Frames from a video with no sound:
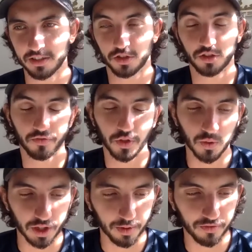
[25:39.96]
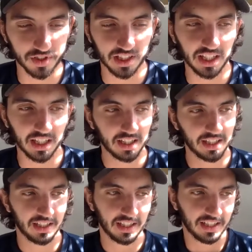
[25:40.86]
just a few of them, obviously,
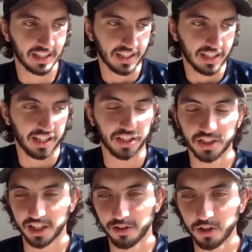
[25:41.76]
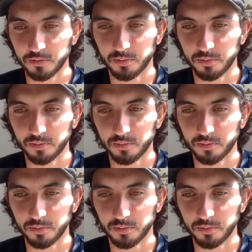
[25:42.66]
each to their own.